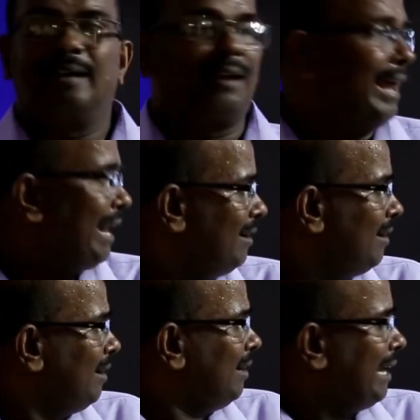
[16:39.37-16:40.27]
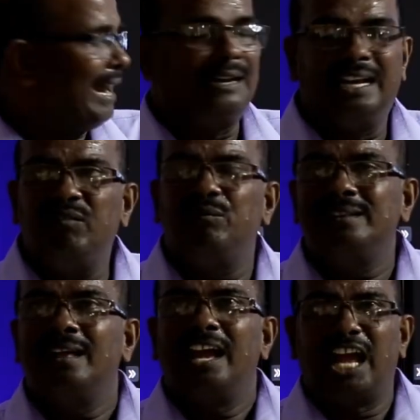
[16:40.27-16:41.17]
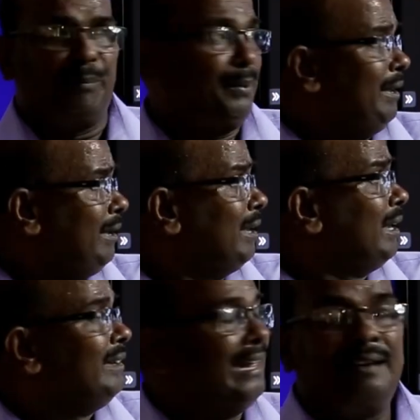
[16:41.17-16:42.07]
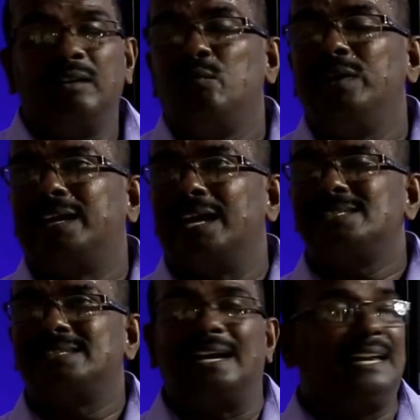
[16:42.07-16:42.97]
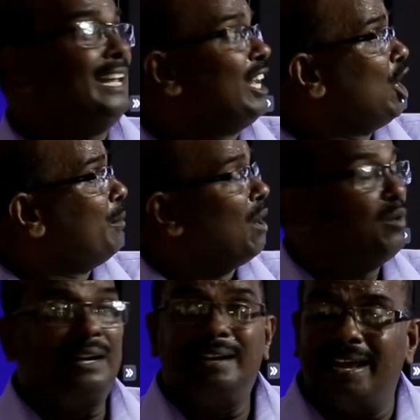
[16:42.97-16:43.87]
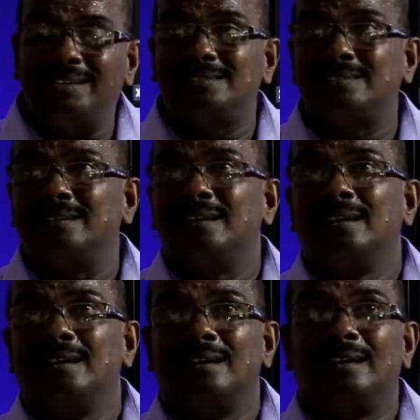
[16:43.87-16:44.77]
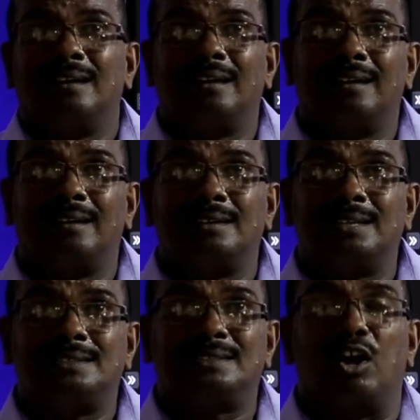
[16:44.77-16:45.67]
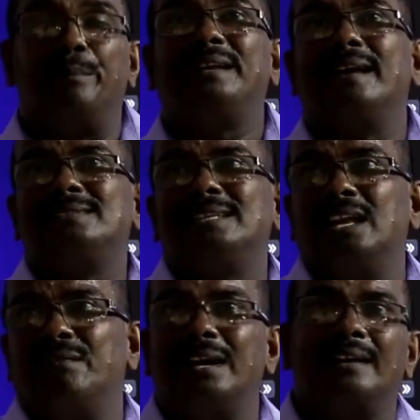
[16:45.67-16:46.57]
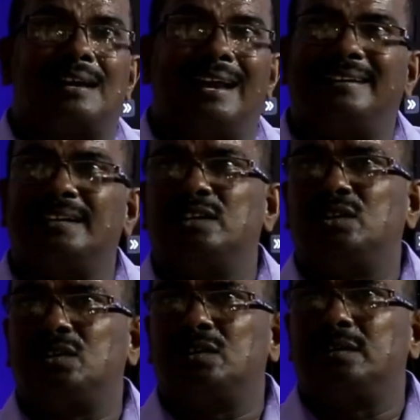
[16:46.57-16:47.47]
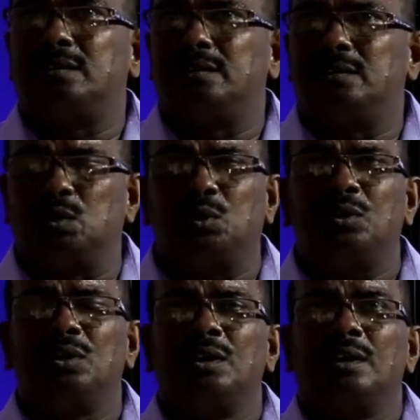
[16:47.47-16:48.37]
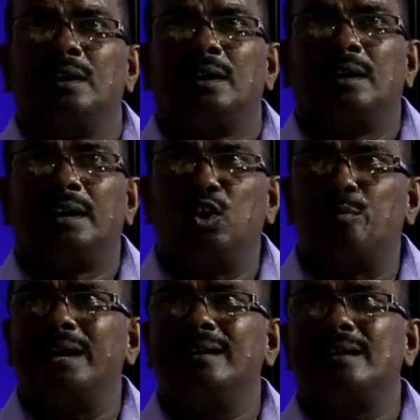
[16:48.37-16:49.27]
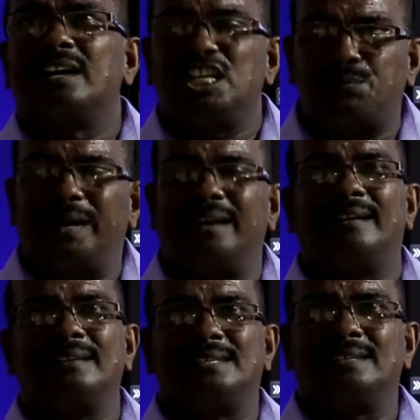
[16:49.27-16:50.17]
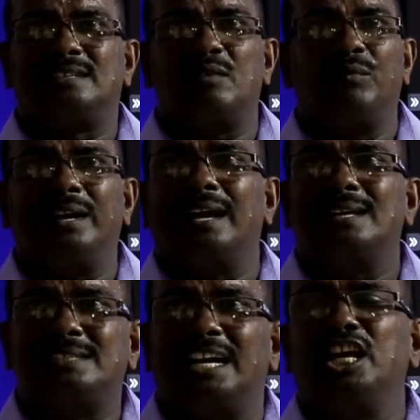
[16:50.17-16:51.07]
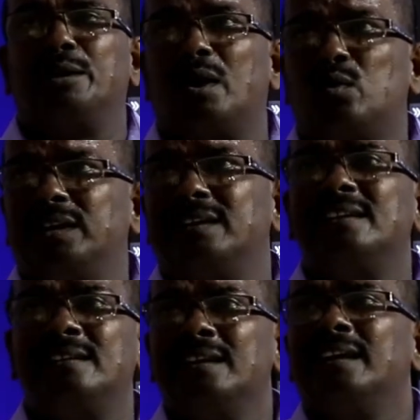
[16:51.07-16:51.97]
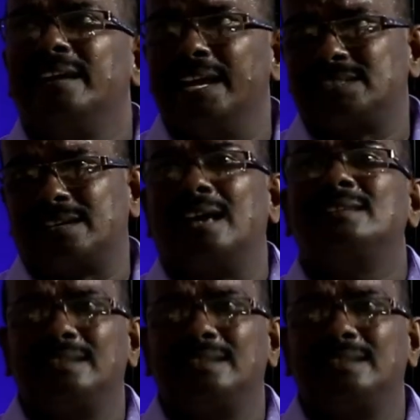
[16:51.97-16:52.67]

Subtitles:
and can live with happy. Then we can study about next competency level related to human respiratory system. We can study about it in next class.